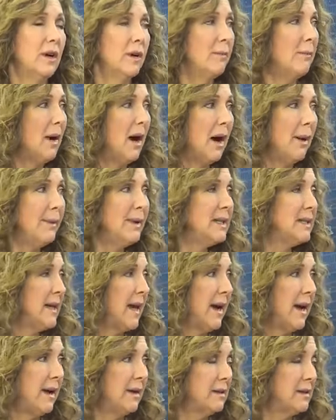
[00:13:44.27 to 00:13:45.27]
mom and
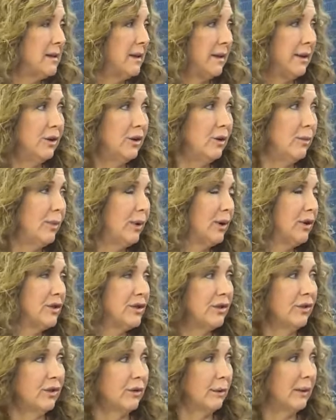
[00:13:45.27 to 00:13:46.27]
dad's
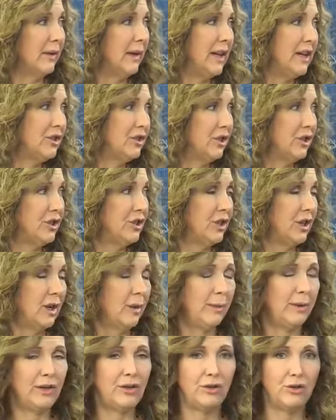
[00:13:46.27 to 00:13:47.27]
interpersonal
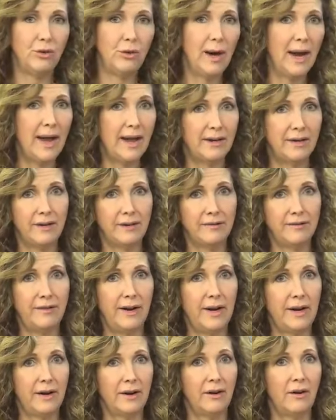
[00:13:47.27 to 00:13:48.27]
relationship and who had an
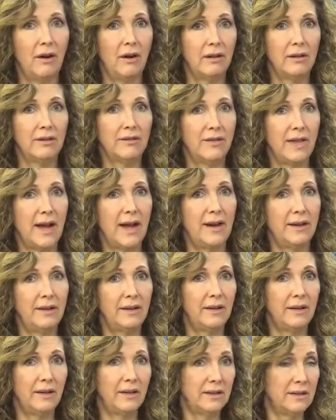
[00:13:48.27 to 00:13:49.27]
affair, all of that
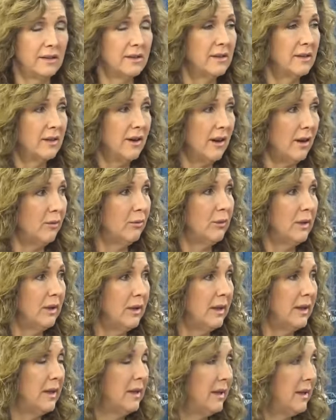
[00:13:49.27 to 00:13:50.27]
does not
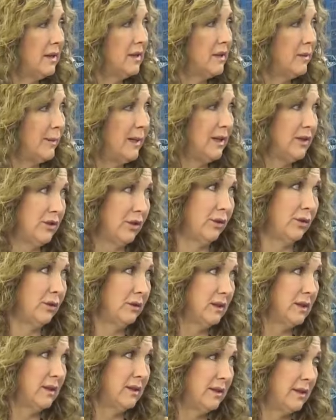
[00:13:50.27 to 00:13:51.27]
really need to be
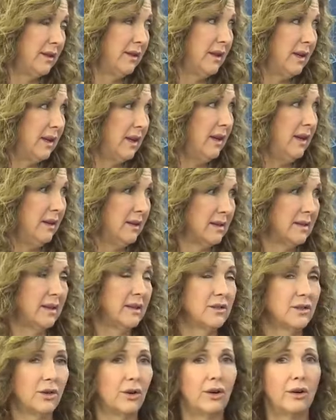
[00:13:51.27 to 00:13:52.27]
told to the kids.
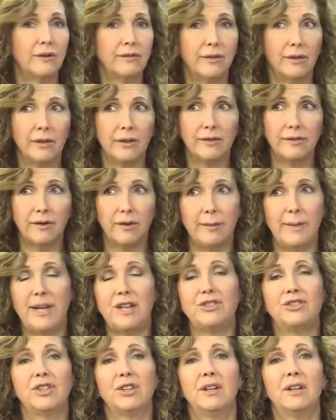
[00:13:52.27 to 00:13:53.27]
It's hurtful
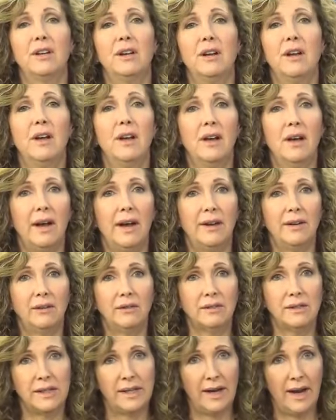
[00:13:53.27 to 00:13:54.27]
information. I
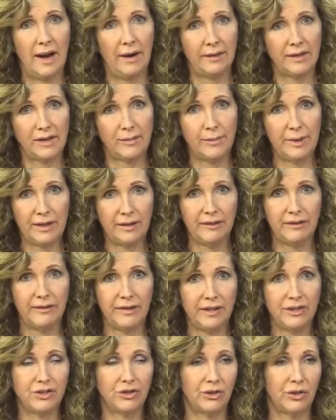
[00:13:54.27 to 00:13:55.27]
don't see how it's
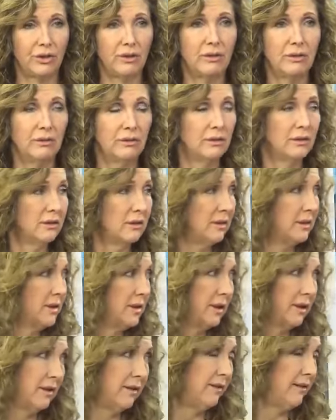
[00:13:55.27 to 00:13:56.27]
beneficial
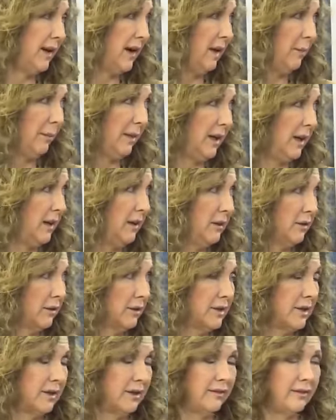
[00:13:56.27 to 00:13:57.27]
to the family or
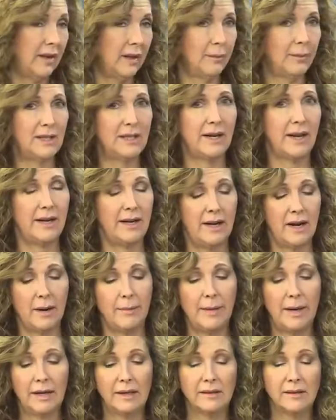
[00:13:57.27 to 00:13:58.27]
to the family
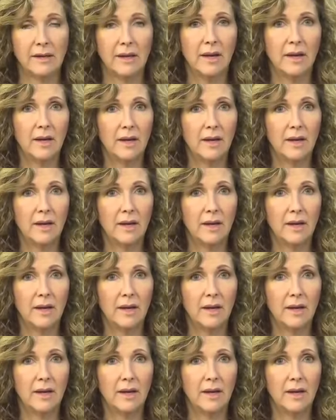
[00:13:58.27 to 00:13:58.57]
dynamics.